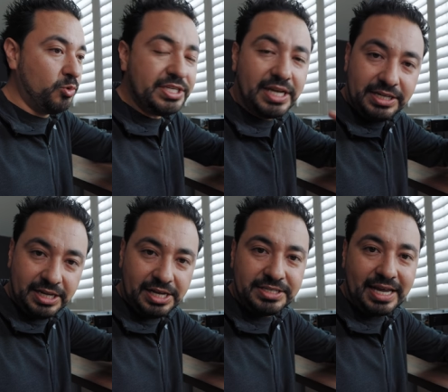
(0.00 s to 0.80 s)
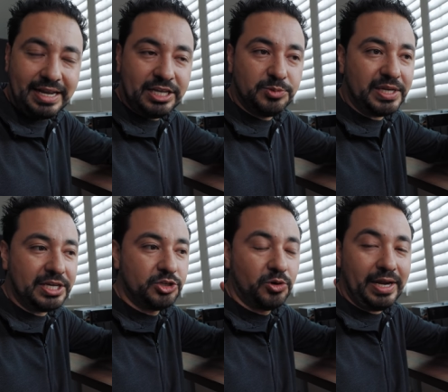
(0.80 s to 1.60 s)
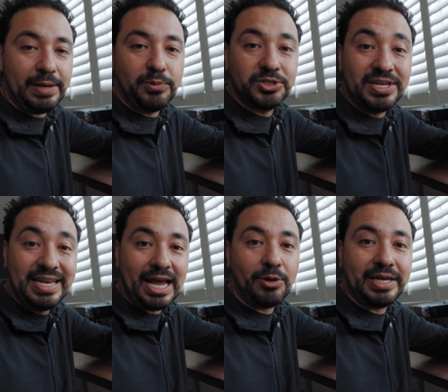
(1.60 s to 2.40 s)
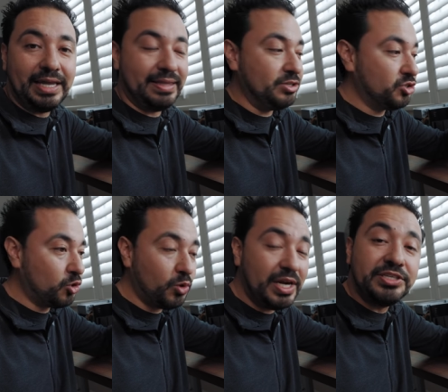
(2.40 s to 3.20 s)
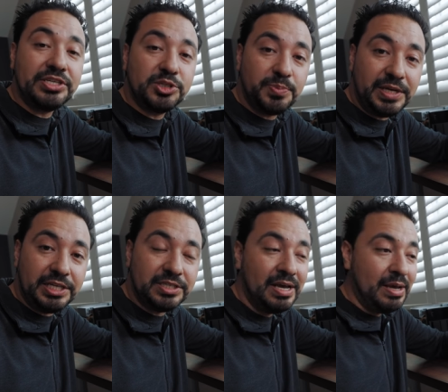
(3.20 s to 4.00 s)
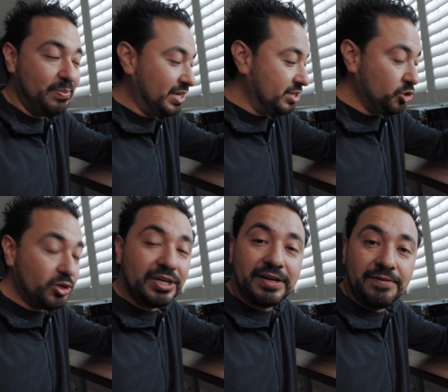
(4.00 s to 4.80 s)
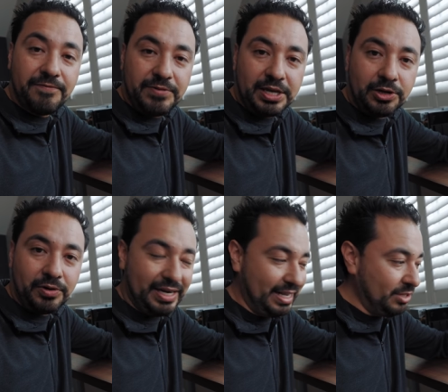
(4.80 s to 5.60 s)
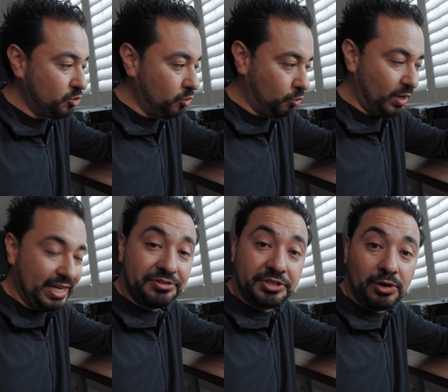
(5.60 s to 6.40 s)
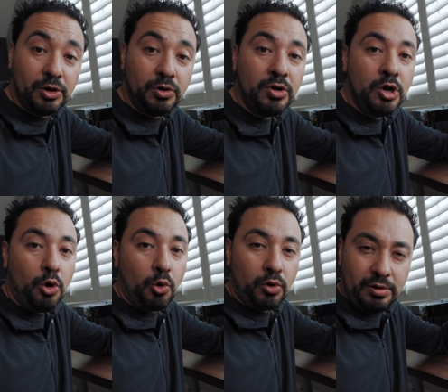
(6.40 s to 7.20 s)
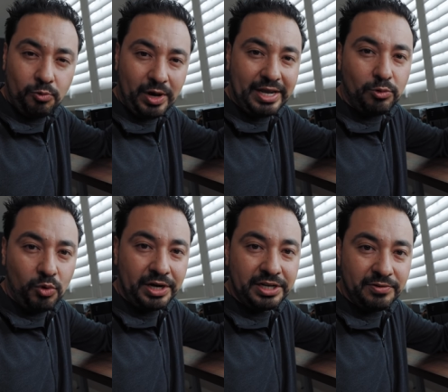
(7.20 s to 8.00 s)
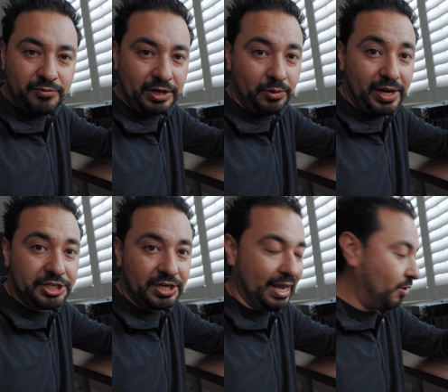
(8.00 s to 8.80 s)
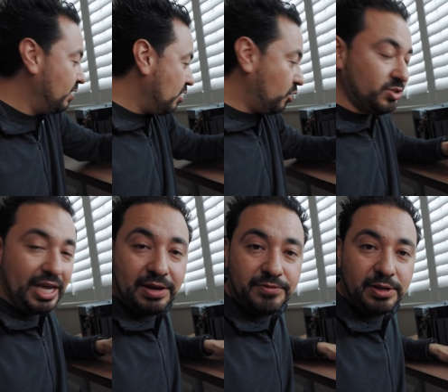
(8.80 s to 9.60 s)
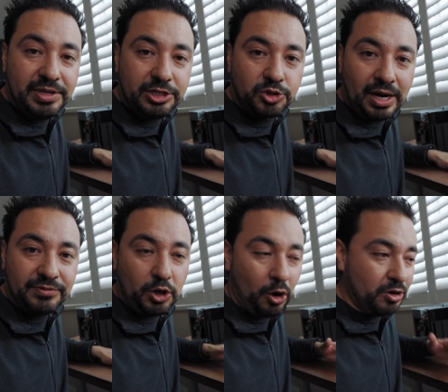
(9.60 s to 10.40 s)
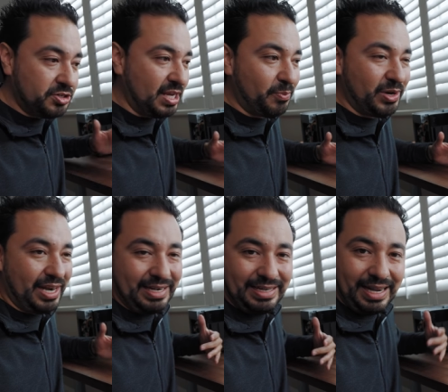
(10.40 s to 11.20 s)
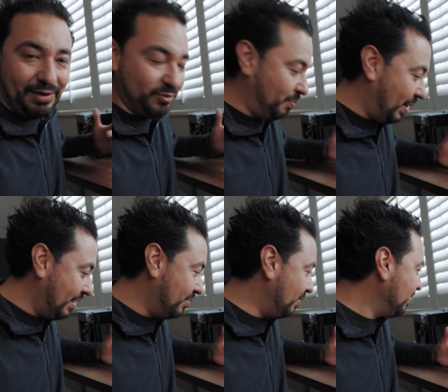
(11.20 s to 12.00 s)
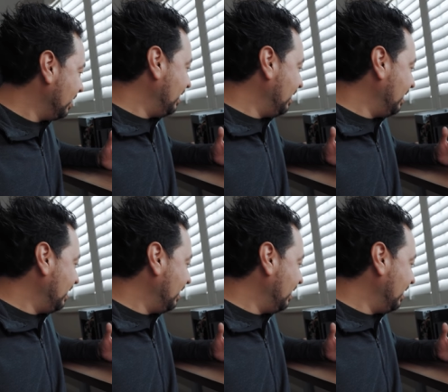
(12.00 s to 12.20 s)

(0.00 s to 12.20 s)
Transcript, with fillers: the reason it does that is because you're able to now get these crazy speeds, because you can configure it into a RAID zero or a RAID one configuration. Now, those N V M E drives are separate. I did have to buy them.